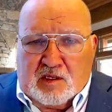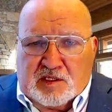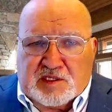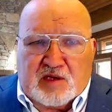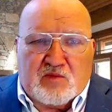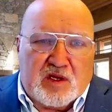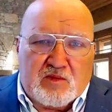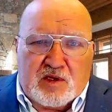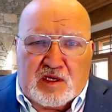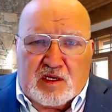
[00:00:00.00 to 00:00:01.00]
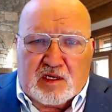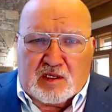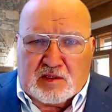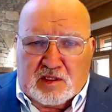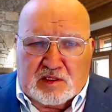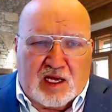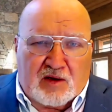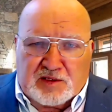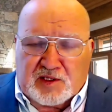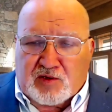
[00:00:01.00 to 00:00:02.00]
say, meet me down
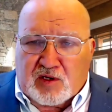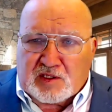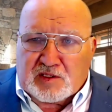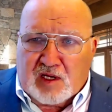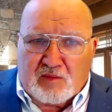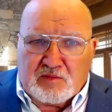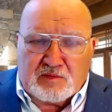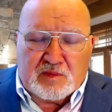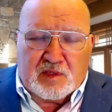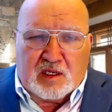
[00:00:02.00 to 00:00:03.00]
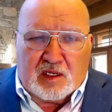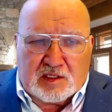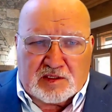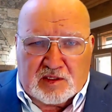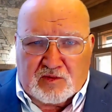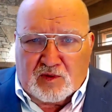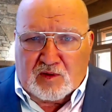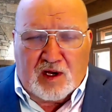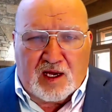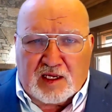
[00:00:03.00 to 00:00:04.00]
at the truck stop. And I said,
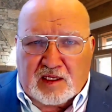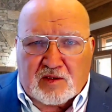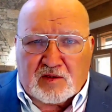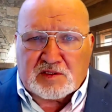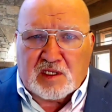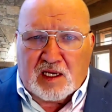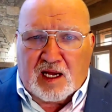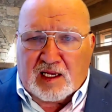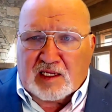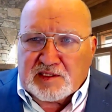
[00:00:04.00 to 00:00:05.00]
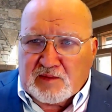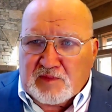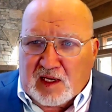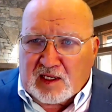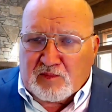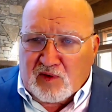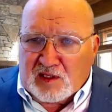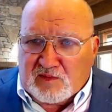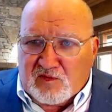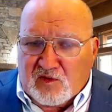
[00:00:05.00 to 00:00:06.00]
why? He goes, I got a
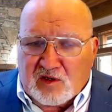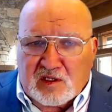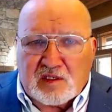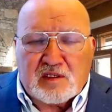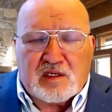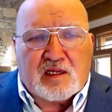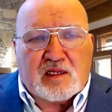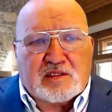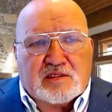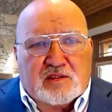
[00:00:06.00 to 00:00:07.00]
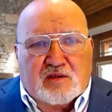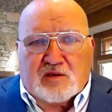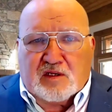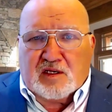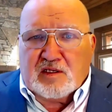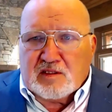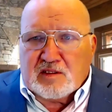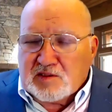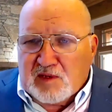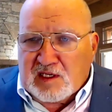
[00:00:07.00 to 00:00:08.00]
present for you. And I said, okay, this
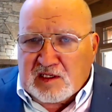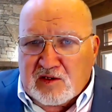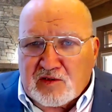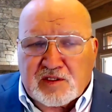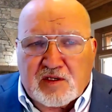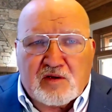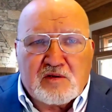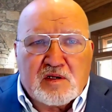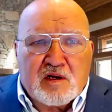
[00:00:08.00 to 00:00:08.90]
is many years ago.